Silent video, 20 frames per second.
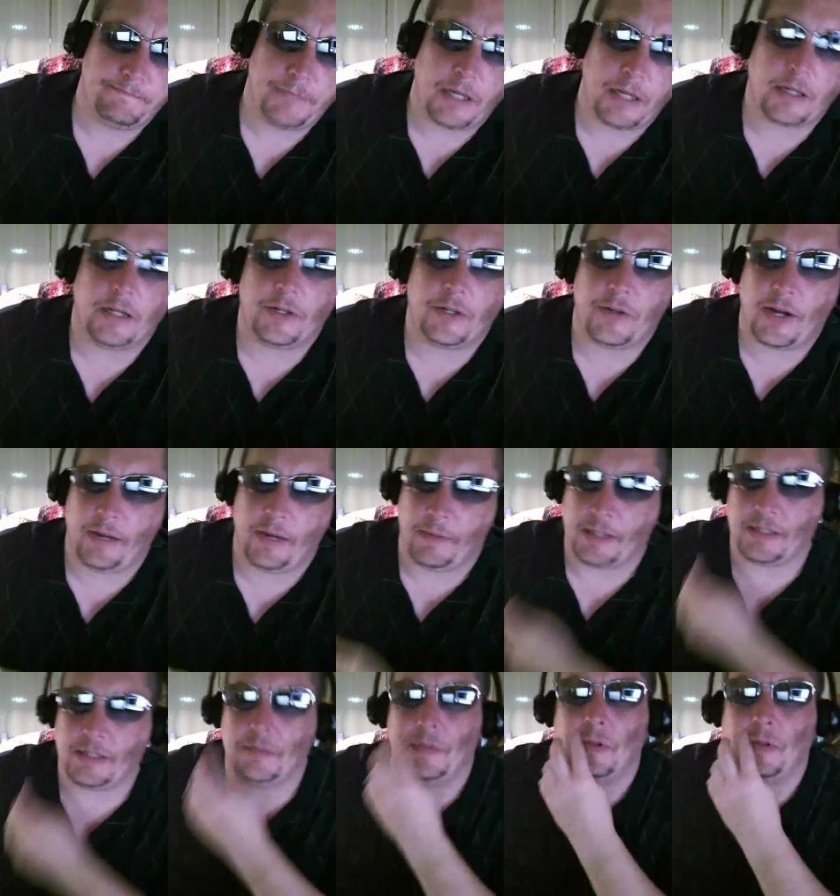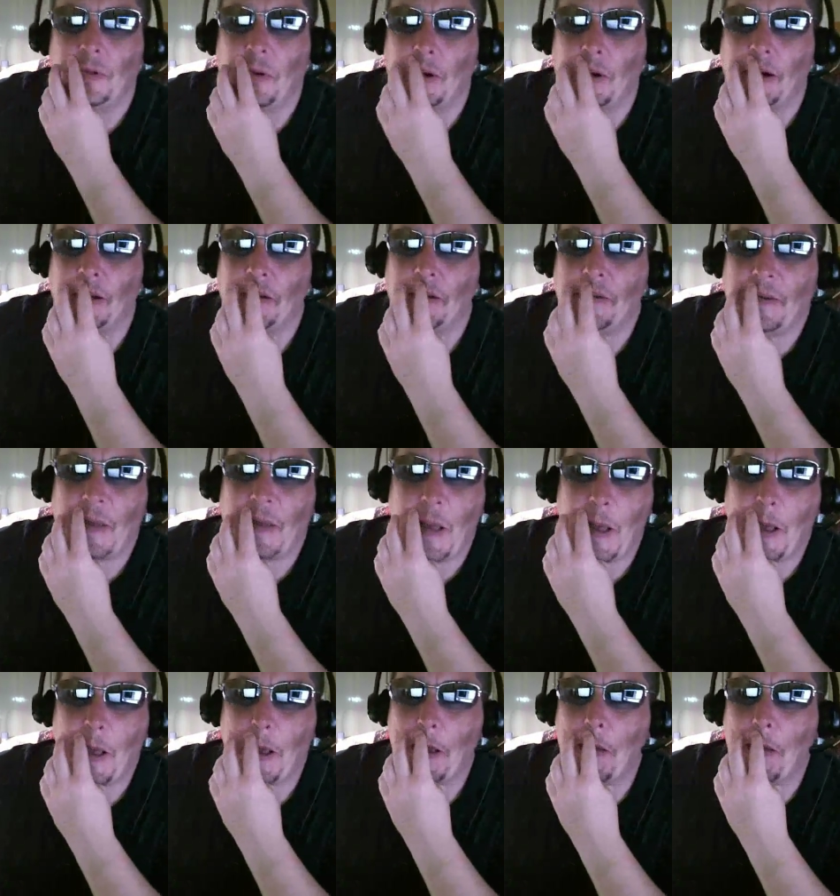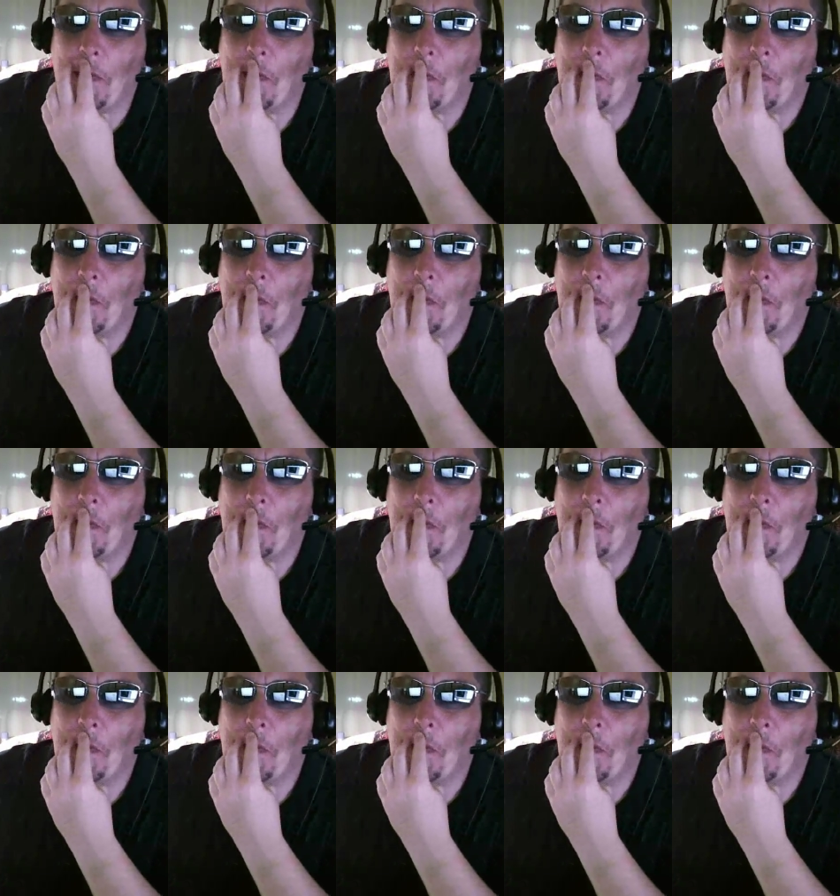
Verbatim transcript: I'm going to try to make some tutorials. Um,